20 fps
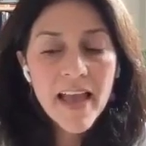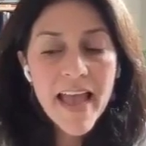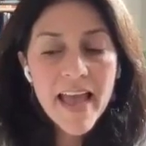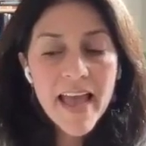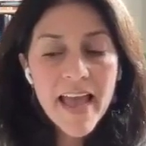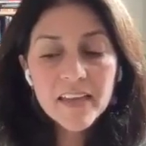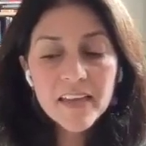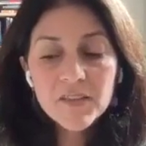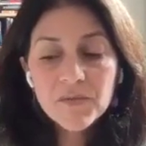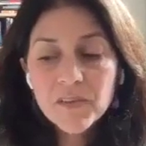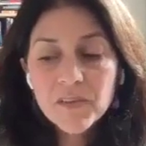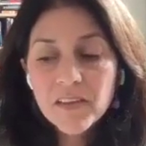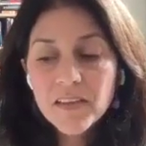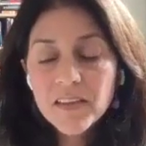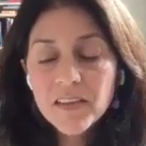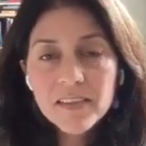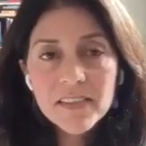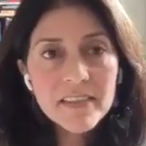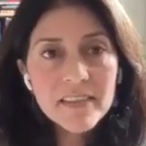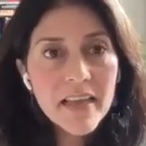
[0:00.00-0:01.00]
And it's
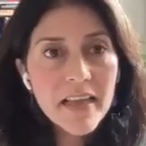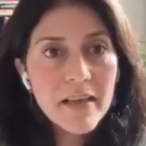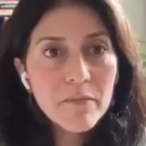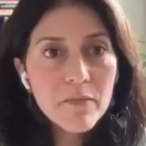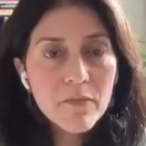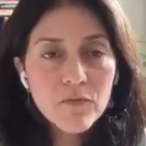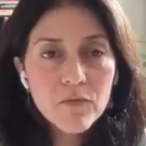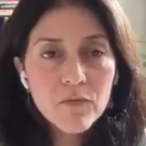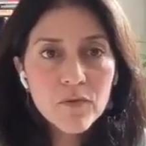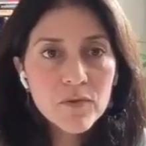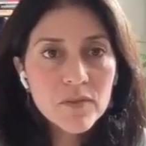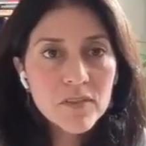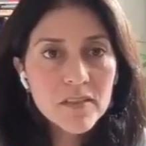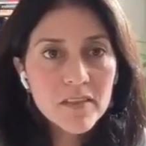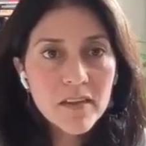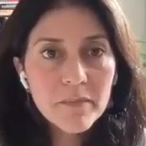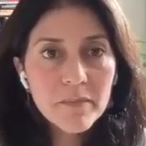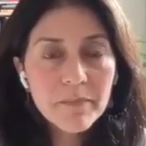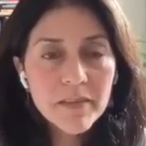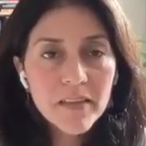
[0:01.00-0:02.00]
really the same
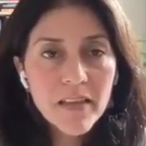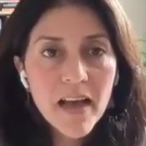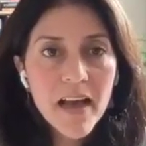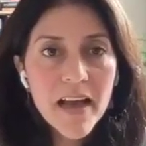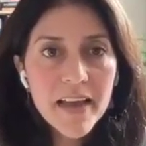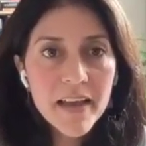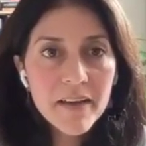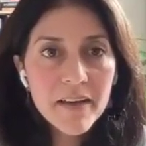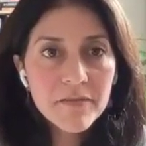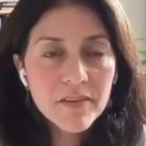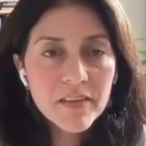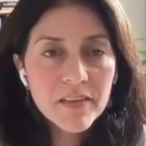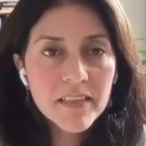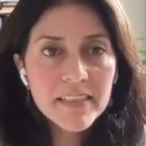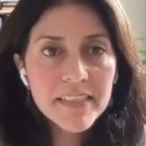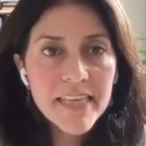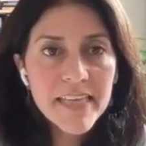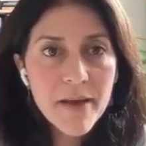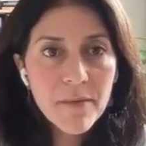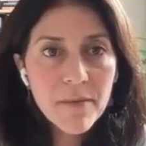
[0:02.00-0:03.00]
rules apply every
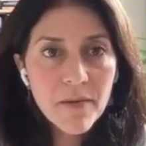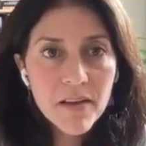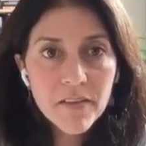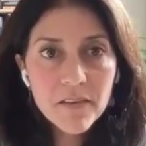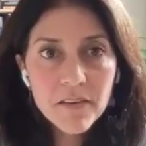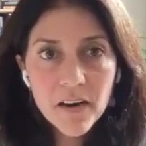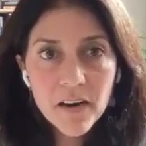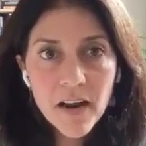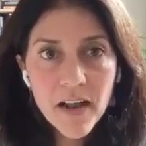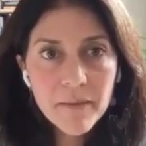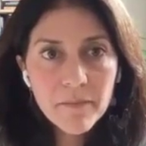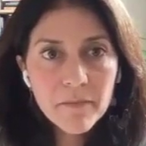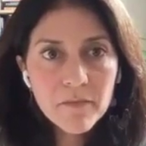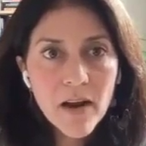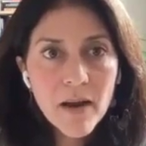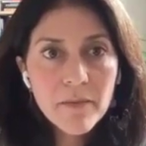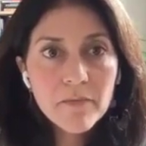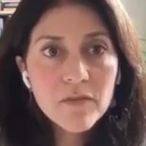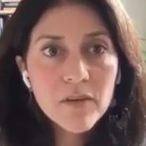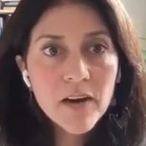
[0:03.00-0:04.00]
day, whether
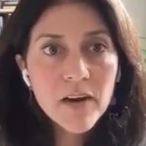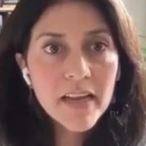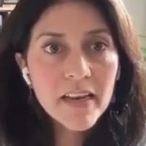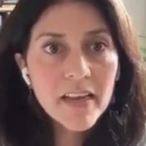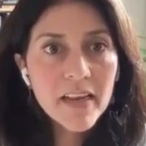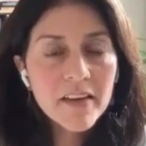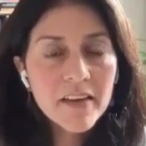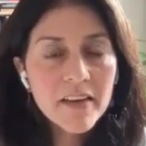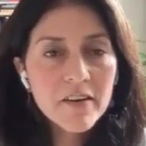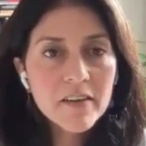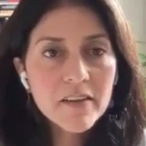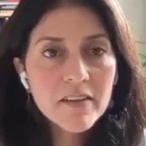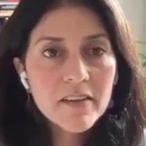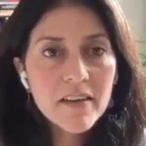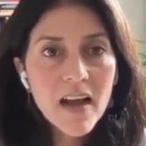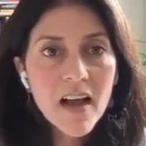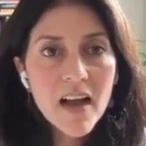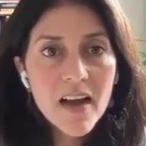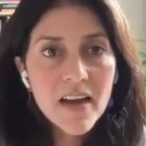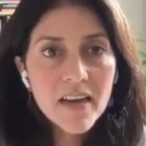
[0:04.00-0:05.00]
I'm writing or
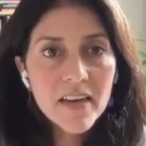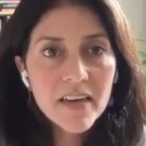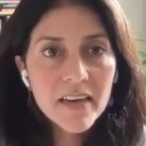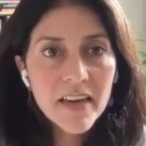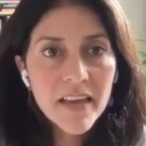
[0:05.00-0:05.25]
not.